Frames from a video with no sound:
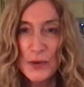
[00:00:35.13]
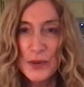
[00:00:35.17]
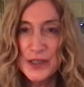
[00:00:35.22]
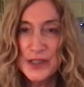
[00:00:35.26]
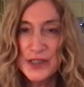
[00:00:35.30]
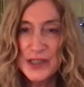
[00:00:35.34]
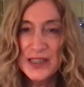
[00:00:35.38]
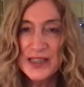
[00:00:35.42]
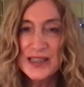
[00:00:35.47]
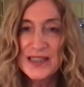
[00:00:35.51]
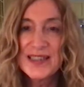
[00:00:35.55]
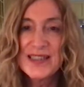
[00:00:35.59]

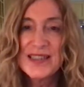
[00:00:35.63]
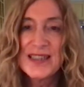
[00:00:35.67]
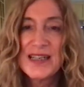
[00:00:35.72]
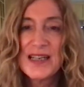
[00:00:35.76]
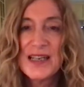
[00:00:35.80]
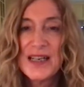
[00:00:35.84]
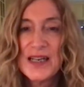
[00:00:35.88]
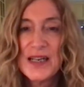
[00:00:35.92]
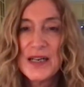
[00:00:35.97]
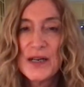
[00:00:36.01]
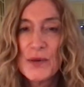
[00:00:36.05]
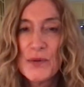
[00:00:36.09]
is,
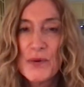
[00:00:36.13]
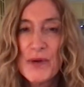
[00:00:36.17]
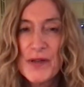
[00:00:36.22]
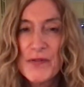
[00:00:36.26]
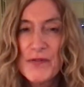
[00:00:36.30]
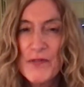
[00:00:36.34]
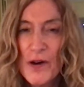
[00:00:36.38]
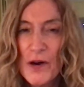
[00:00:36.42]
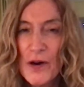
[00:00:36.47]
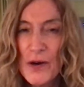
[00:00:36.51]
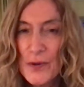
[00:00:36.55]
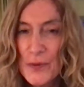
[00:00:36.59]
we've
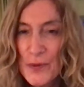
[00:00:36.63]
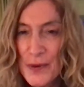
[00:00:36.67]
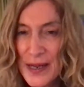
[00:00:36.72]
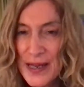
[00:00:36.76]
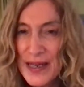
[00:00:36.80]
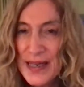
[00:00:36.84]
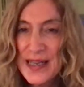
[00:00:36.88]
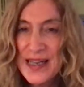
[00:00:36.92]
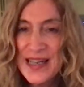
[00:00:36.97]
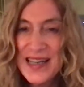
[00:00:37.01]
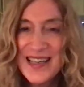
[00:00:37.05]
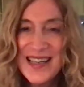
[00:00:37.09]

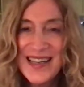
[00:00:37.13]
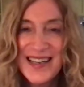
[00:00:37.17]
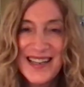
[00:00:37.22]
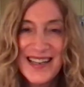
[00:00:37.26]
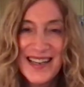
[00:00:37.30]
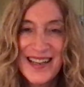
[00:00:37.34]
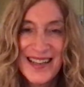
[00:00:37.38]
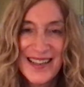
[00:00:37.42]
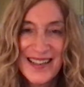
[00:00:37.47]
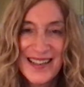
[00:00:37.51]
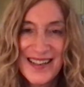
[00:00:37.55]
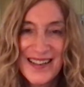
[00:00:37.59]
already
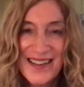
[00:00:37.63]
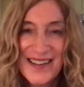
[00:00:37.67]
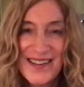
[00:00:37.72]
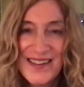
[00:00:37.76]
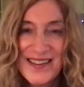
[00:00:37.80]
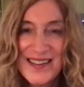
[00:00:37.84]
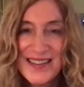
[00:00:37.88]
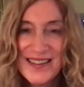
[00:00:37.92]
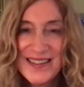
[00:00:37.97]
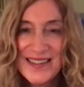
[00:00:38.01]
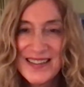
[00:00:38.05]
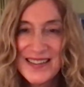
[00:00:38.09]

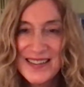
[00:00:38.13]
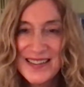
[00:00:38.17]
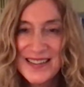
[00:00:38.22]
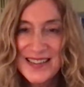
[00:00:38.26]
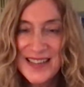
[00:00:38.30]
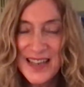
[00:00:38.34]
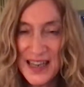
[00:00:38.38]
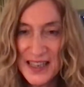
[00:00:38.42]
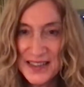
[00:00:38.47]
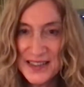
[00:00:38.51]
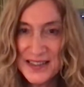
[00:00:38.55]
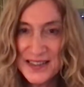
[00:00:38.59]

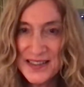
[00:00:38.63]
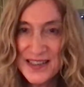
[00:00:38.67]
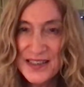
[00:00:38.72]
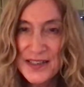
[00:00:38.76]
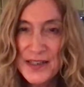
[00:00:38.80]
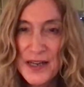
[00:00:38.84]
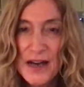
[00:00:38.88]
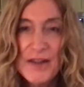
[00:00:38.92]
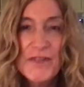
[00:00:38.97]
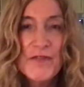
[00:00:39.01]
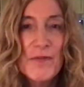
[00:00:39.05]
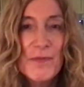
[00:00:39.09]
discussed
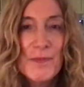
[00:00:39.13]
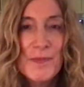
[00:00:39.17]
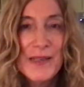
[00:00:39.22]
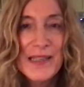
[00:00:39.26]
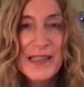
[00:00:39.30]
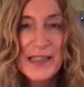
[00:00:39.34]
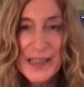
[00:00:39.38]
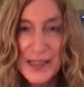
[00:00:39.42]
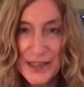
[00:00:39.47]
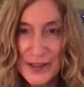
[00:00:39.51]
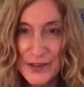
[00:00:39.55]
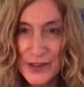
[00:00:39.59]
enough
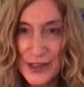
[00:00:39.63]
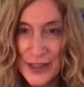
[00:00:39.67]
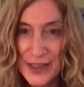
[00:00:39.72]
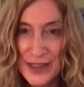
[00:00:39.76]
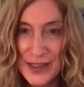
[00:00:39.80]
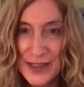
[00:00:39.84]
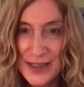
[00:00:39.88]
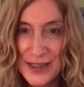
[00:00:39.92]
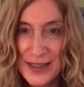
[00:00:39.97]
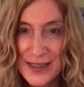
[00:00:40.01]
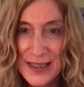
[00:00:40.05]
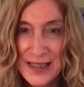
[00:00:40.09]

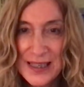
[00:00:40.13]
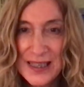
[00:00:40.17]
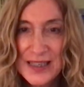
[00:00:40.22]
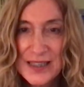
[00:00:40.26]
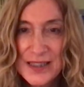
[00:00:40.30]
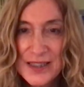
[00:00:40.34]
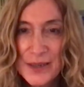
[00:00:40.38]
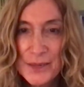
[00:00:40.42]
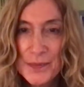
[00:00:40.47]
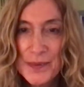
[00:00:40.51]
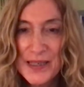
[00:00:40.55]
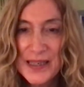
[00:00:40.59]
material
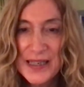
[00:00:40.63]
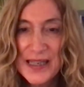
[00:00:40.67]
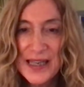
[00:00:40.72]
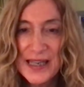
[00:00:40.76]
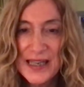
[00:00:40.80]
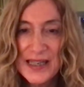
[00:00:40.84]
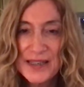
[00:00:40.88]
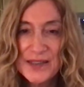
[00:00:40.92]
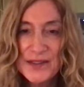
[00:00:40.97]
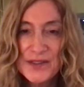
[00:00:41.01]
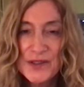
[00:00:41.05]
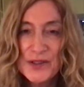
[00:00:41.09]
to
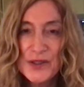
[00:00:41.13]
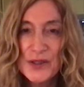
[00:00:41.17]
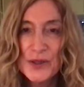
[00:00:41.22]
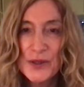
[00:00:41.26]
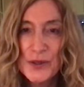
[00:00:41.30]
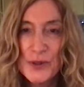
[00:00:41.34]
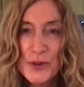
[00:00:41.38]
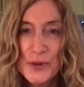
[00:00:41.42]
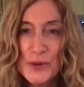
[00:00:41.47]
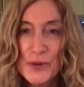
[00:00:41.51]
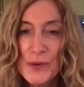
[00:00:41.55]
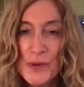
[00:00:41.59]
begin
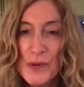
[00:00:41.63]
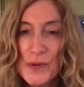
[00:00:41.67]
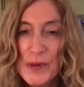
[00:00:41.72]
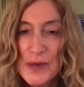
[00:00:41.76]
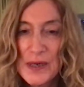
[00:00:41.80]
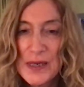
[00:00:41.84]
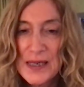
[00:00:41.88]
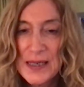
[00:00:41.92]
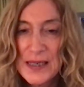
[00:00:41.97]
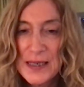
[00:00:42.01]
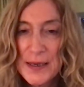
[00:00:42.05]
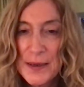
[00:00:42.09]
to
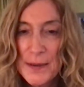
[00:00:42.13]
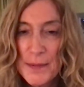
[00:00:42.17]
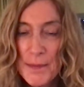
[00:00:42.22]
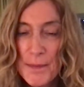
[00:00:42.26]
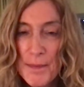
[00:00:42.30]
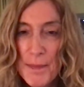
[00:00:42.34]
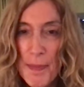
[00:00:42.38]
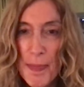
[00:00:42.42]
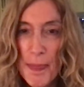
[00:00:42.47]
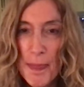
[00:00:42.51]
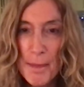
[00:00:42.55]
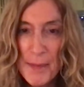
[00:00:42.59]

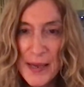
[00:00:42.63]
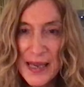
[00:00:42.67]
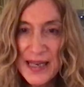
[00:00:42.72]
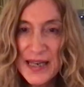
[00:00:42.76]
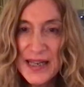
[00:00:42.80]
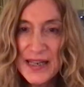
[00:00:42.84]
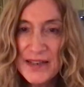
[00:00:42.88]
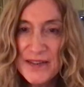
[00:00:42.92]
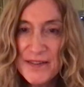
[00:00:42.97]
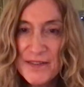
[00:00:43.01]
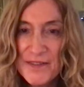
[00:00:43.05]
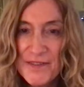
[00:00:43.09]

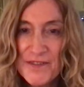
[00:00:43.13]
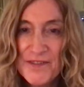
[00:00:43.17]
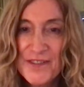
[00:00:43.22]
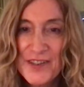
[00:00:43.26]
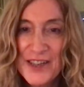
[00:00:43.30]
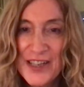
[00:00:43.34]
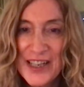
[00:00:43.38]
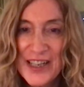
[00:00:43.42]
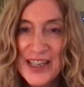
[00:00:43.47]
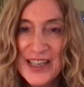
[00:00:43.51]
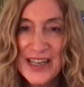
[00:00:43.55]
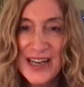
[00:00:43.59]

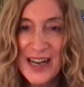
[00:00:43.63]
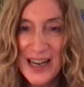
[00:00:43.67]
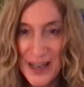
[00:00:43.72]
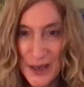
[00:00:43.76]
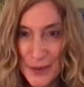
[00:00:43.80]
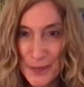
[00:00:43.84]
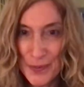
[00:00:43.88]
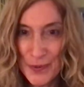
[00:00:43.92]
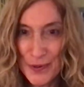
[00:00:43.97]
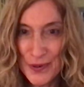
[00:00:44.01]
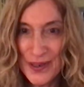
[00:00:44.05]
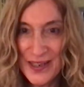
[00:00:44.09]
meaningfully
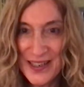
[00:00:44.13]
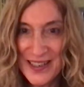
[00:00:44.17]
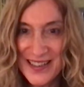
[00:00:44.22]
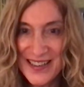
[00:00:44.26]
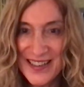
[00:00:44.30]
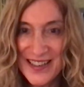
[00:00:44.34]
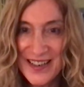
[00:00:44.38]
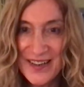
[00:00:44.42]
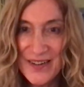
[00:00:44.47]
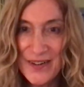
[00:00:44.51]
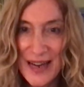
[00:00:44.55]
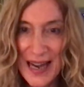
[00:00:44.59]
operate
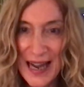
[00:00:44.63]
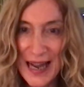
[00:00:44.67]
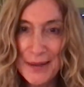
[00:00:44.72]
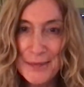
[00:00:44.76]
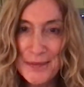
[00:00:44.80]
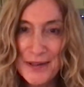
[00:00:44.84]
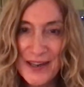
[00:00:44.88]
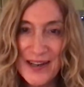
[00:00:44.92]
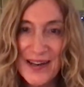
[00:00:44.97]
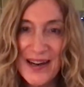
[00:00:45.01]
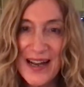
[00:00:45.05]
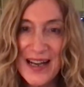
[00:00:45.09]
the
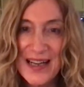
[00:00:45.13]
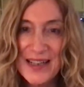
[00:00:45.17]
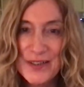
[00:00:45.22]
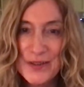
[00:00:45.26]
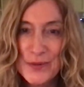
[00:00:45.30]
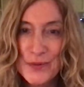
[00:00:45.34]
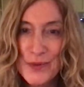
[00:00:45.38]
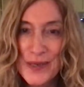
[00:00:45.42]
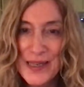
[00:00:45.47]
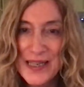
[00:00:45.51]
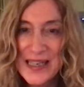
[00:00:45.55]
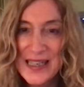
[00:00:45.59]
grammar
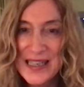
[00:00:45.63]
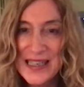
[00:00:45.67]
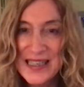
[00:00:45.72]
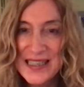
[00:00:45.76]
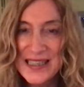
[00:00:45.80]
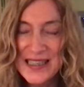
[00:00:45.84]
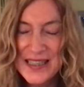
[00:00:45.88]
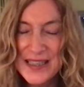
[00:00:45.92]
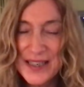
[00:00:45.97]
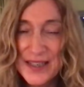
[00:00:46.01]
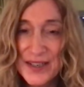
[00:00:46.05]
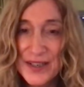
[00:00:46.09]
as we
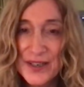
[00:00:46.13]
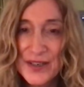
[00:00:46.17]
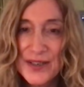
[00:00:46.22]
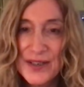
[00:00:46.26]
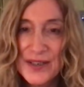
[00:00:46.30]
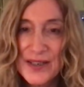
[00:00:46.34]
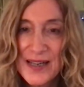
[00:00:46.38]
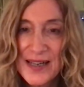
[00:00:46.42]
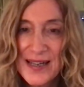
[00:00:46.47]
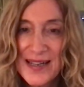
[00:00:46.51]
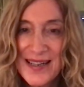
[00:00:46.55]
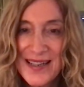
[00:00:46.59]
consider
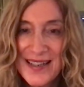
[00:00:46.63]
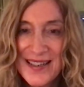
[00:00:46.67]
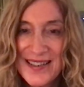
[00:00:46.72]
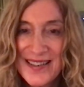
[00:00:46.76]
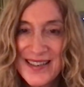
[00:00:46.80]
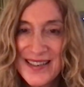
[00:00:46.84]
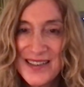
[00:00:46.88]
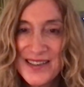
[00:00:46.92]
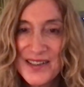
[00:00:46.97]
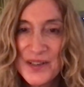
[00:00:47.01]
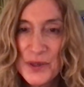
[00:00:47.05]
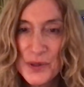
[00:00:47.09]

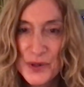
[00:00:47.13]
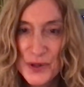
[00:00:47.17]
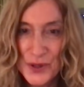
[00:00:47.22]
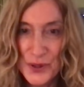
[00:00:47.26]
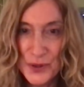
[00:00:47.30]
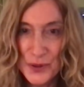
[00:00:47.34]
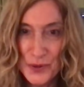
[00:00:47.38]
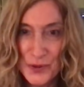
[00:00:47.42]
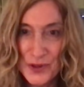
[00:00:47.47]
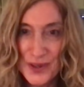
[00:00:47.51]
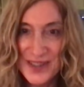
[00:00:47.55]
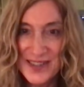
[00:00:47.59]
the new
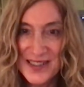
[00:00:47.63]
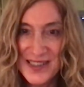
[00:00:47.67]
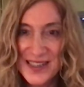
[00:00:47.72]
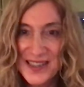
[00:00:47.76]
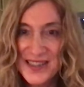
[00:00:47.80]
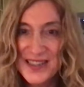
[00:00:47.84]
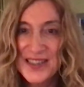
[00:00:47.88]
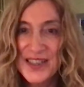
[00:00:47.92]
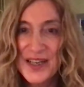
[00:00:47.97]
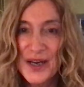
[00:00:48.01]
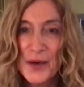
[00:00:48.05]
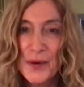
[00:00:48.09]
sutras and
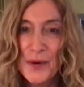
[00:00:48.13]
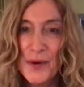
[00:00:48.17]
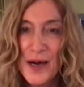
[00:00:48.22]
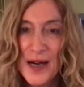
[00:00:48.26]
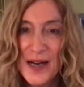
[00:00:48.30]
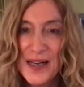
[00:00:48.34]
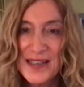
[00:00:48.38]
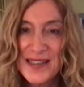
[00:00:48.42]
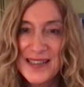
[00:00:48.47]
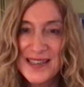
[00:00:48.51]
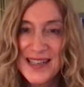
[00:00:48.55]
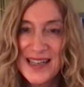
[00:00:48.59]
so
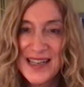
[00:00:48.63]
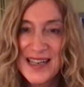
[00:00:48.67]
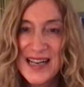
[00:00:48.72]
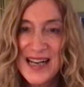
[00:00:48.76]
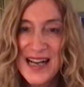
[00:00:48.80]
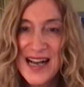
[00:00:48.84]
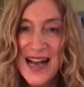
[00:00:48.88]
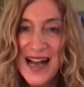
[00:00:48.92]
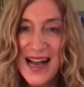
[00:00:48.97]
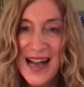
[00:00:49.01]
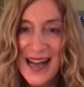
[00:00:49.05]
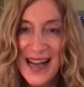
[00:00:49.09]
on.
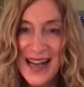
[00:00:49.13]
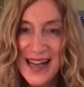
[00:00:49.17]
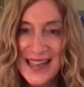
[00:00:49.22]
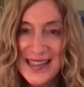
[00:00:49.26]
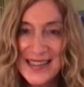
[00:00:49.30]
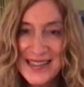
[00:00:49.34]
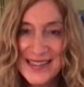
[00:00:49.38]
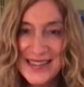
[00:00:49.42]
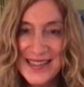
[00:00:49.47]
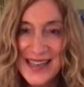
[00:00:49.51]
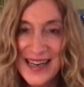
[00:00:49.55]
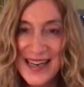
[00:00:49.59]

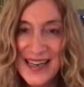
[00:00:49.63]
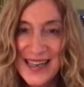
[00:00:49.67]
And